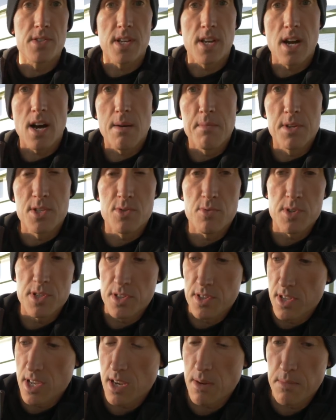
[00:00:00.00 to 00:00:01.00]
in the comments what
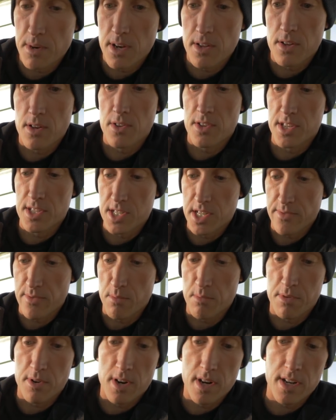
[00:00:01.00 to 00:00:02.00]
you think about all these
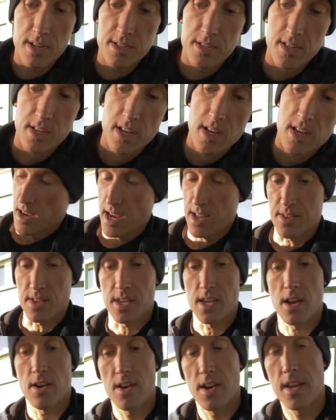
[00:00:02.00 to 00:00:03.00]
different products. Got the
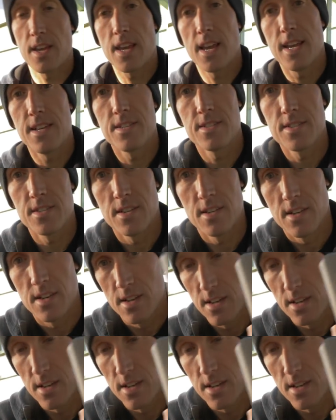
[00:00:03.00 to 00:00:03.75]
carrying case,